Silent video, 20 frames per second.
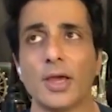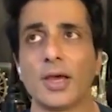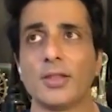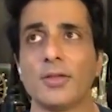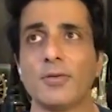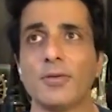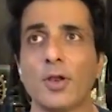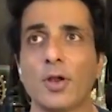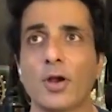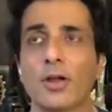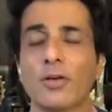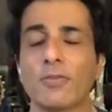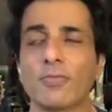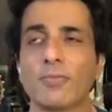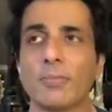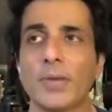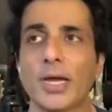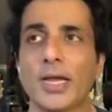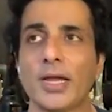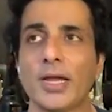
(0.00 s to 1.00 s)
There were a lot of
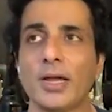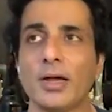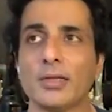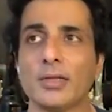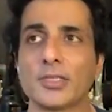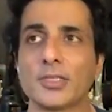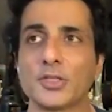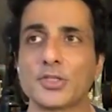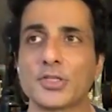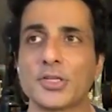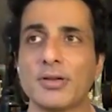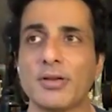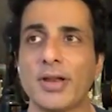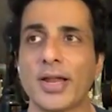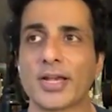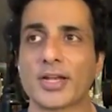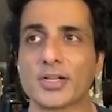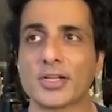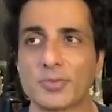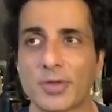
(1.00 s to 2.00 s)
my assistant
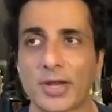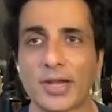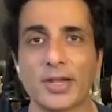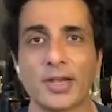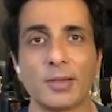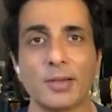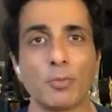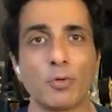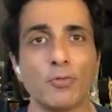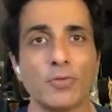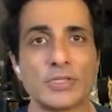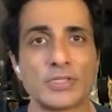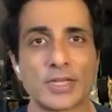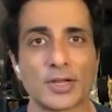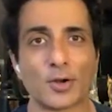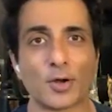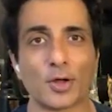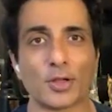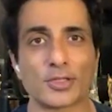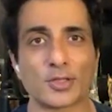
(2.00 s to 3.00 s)
directors when I did movies
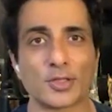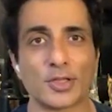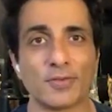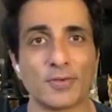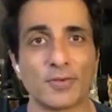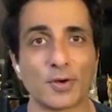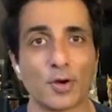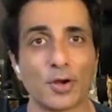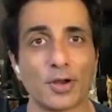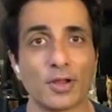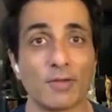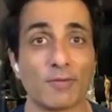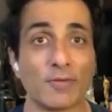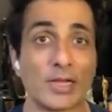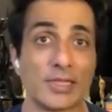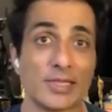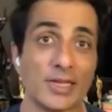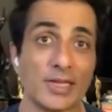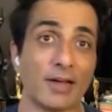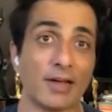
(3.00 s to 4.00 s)
and also they were not doing
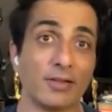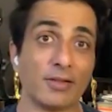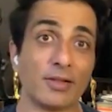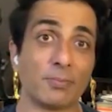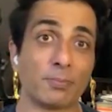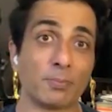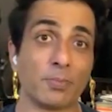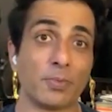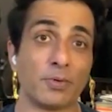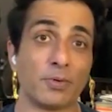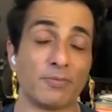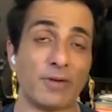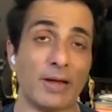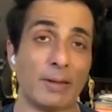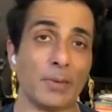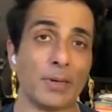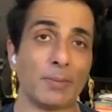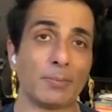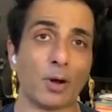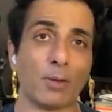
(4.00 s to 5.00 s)
well. They had their
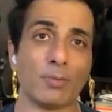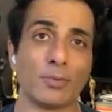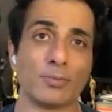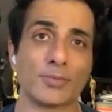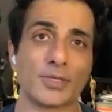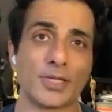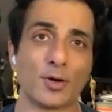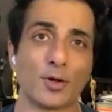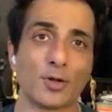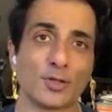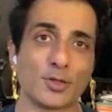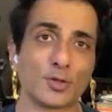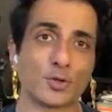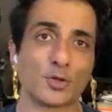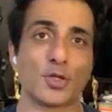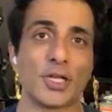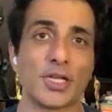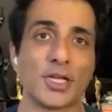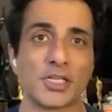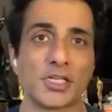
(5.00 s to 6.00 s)
family problems and all,
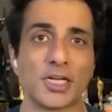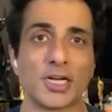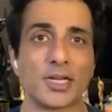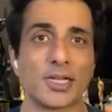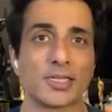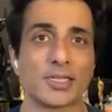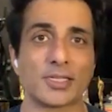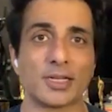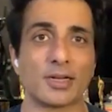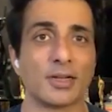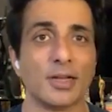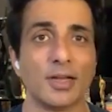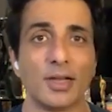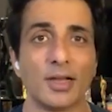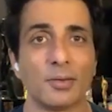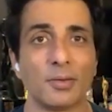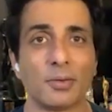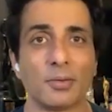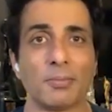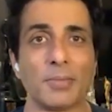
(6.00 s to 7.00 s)
so they shared, "Sir,
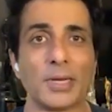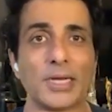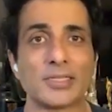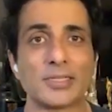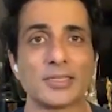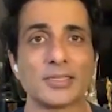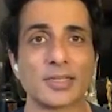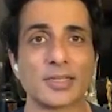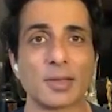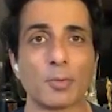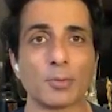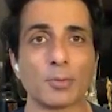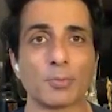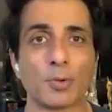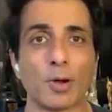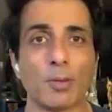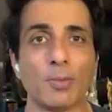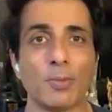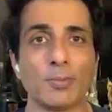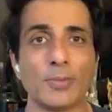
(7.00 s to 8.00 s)
medicines ka bahut
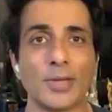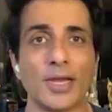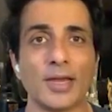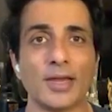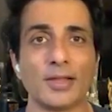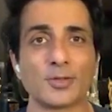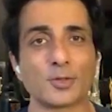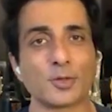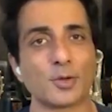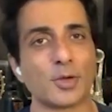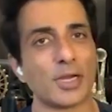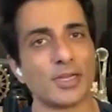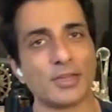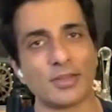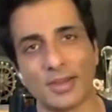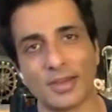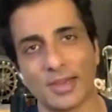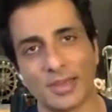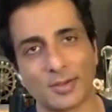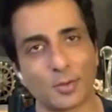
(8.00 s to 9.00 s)
problem hai." So
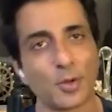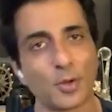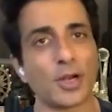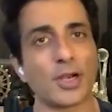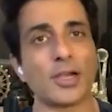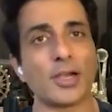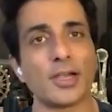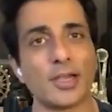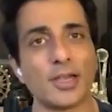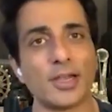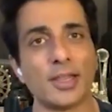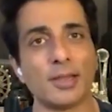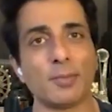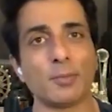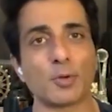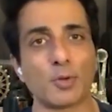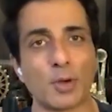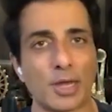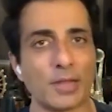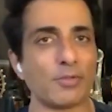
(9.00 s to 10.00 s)
I couriered
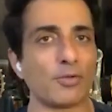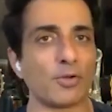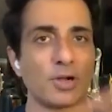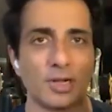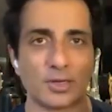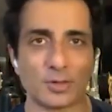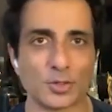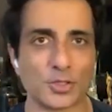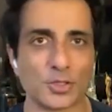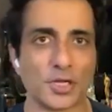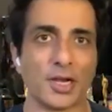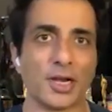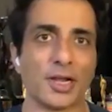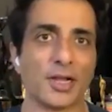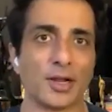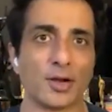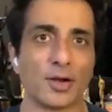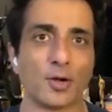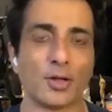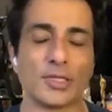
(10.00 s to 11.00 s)
them to Andhra, to
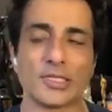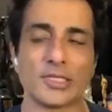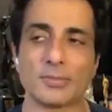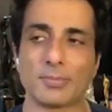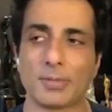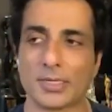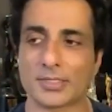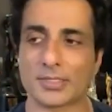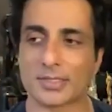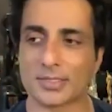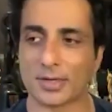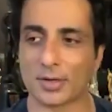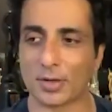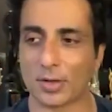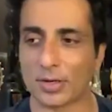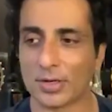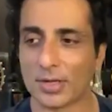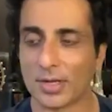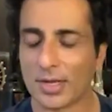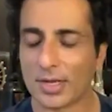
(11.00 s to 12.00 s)
Chennai, and all these places and
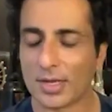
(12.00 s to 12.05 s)
all.